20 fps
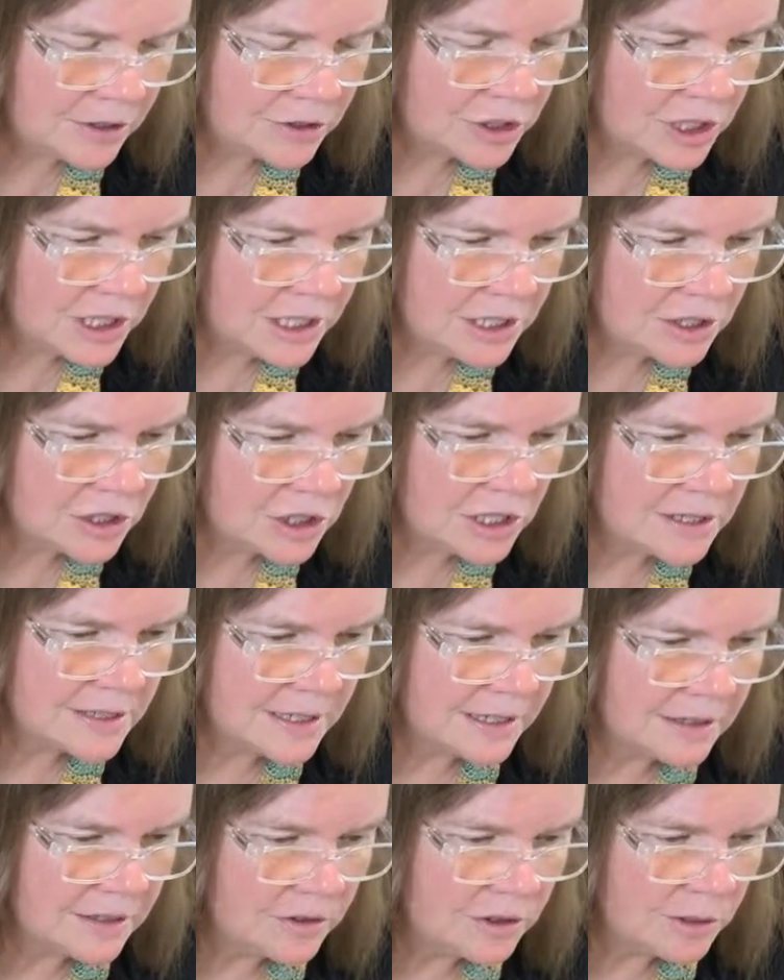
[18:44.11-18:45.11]
She
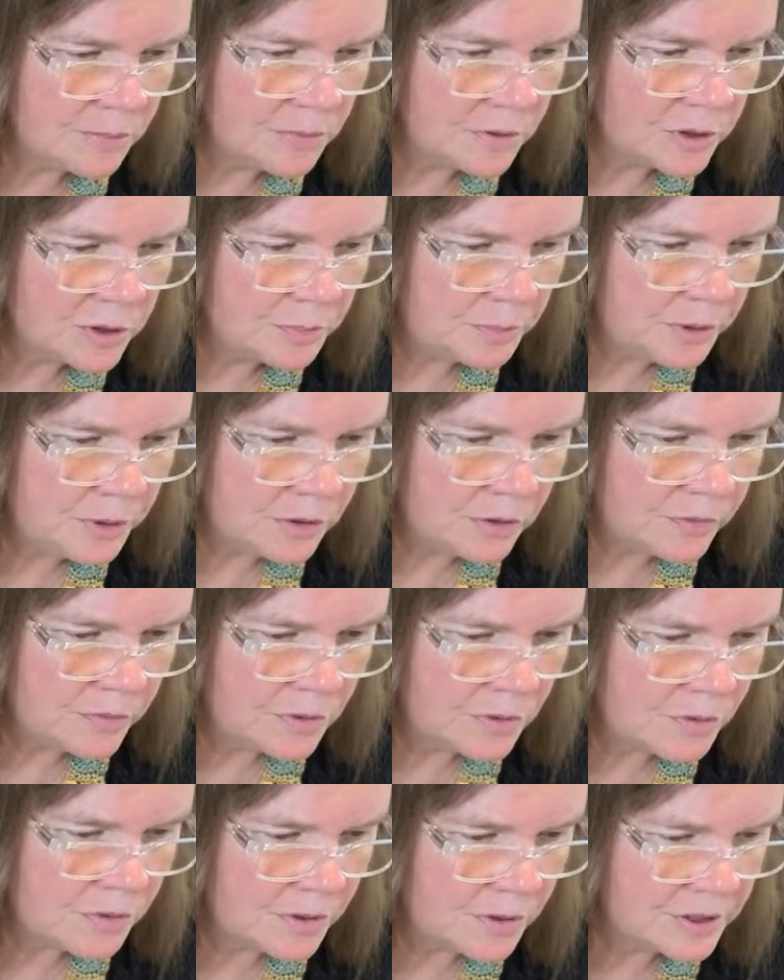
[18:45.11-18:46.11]
sent in the most beautiful
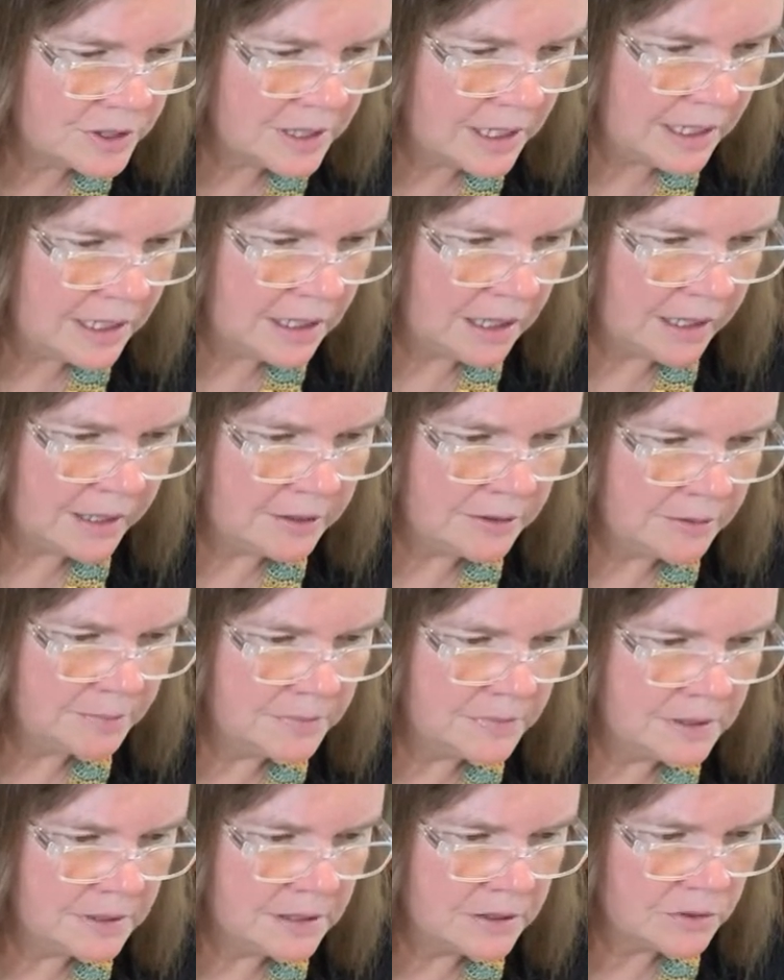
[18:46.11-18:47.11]
crocheted
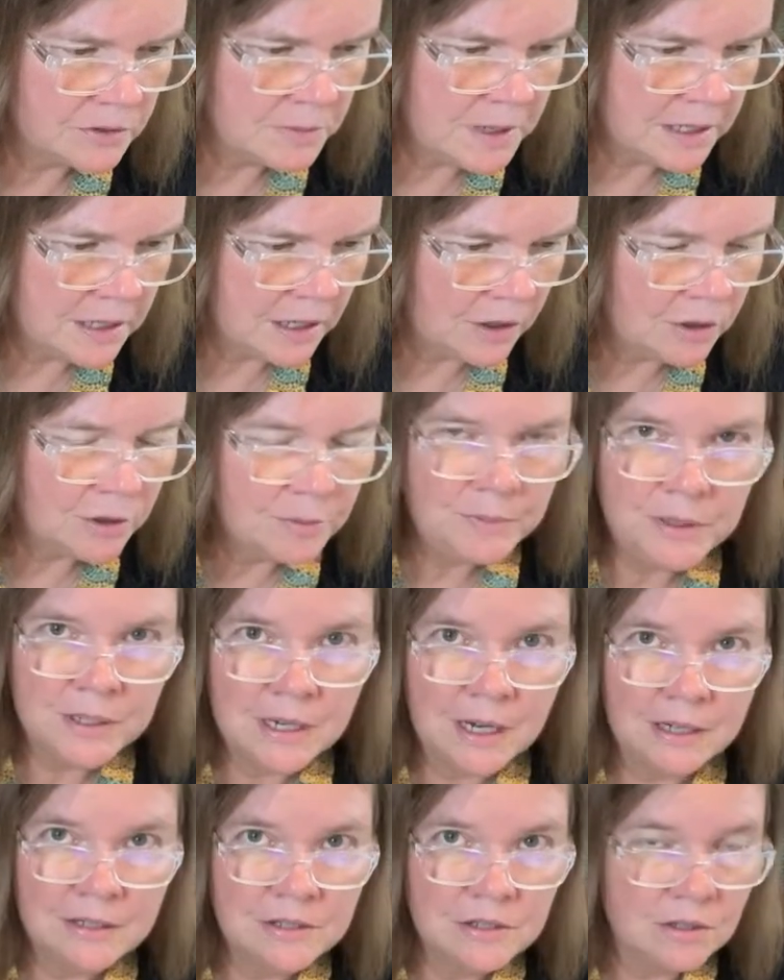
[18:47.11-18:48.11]
items this week. I hope you
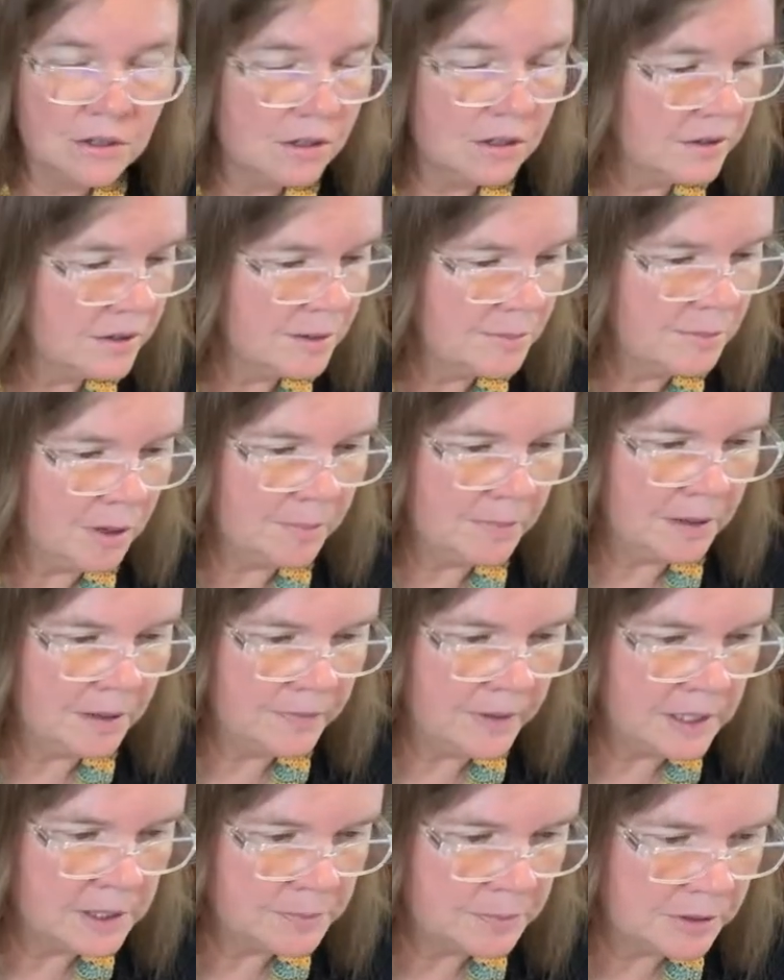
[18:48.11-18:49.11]
guys saw them on my
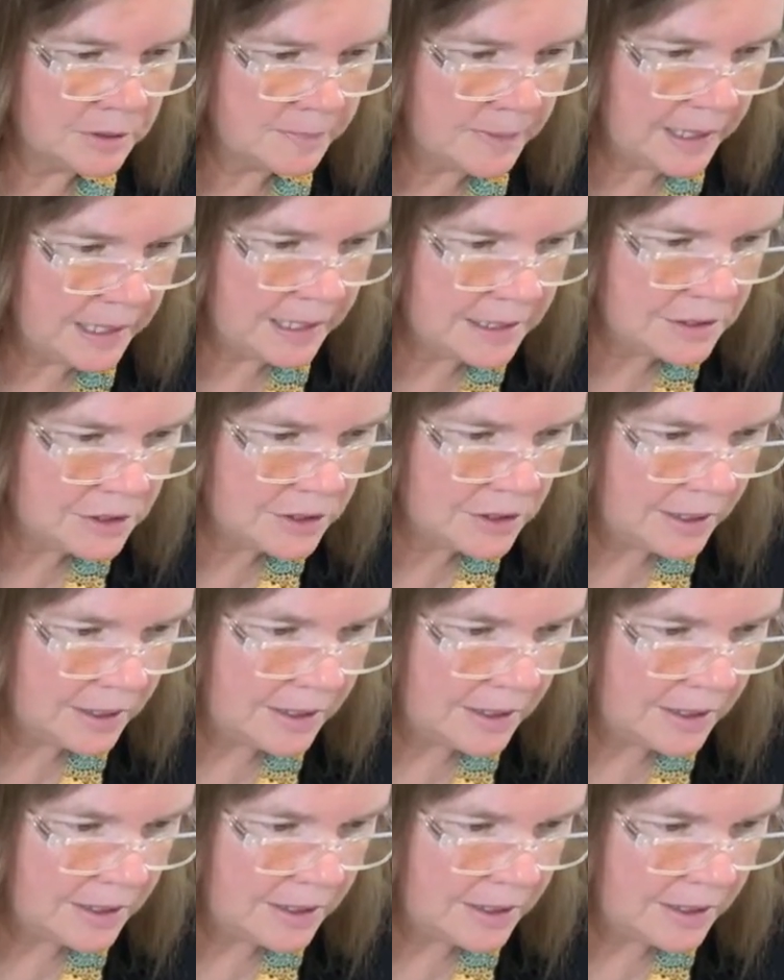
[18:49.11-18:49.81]
Facebook page.